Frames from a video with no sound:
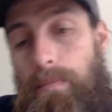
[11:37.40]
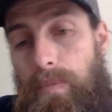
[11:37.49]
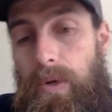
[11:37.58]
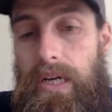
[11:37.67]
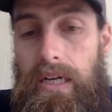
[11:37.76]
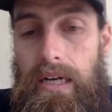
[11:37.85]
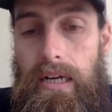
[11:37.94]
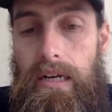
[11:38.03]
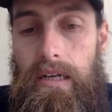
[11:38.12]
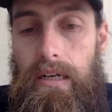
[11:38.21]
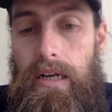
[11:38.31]
bringing
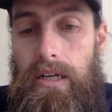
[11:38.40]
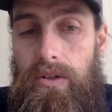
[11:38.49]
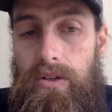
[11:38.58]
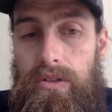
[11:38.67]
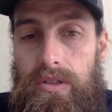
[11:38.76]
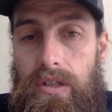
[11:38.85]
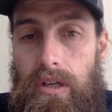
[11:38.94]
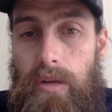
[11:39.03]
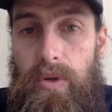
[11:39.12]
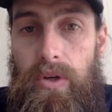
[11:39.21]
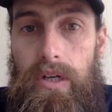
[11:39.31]
in and introducing the
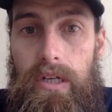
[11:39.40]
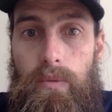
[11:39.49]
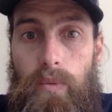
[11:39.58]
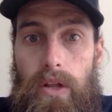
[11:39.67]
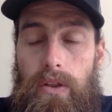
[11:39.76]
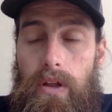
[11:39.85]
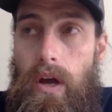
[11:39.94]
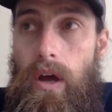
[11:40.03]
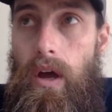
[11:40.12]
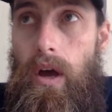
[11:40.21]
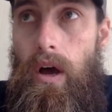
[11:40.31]
community with.
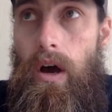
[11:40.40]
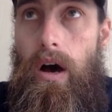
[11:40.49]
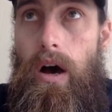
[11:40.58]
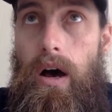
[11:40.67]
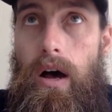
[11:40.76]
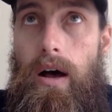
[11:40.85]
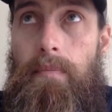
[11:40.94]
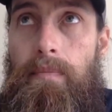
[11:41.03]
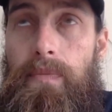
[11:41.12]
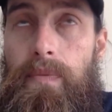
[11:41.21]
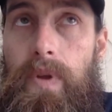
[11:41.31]

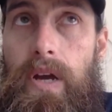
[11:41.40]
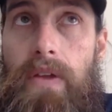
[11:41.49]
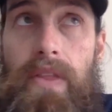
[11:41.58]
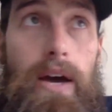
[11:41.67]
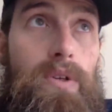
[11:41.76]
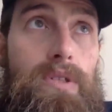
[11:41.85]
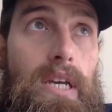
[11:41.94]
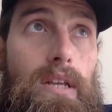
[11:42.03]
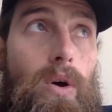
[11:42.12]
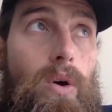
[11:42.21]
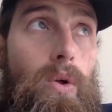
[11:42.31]
And that was
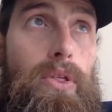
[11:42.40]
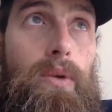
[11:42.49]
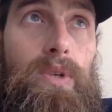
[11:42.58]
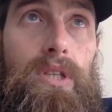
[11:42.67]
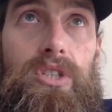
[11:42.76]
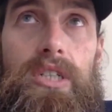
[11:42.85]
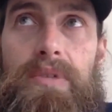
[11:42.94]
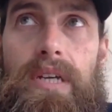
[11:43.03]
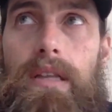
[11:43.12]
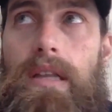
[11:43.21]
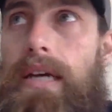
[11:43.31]
like the whole thing with the sheep's
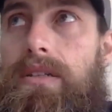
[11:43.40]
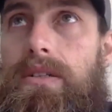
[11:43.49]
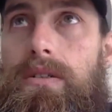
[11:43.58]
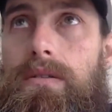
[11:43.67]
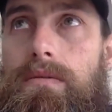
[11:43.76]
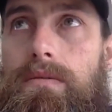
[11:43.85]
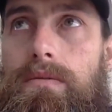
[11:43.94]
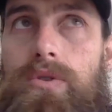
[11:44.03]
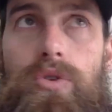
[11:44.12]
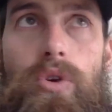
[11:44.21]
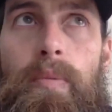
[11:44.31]
head. Like,
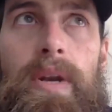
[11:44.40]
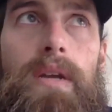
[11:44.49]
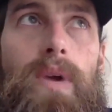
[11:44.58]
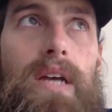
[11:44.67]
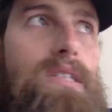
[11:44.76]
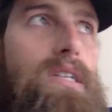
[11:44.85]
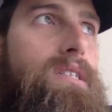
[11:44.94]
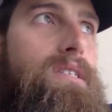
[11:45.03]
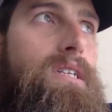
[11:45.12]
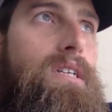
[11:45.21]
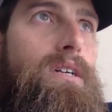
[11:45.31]
so many
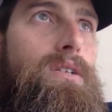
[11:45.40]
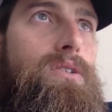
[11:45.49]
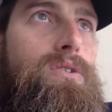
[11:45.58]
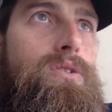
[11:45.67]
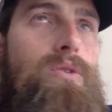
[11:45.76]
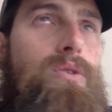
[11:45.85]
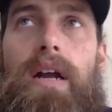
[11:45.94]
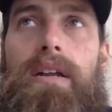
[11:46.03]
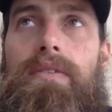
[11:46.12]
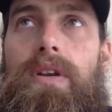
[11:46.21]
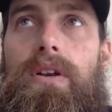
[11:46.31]
residents here do
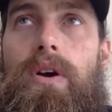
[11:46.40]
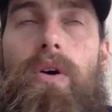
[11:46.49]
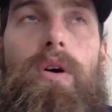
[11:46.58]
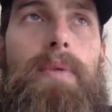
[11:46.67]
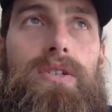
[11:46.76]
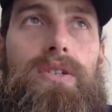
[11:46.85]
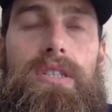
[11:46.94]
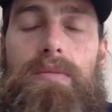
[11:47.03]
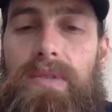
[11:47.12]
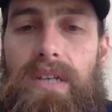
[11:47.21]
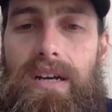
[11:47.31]
not even know about
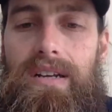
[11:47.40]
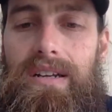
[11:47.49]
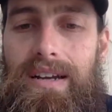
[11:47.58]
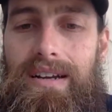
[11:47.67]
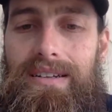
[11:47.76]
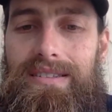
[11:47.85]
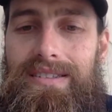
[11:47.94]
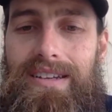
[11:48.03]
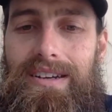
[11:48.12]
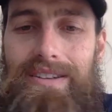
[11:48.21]
sheep's head, and it's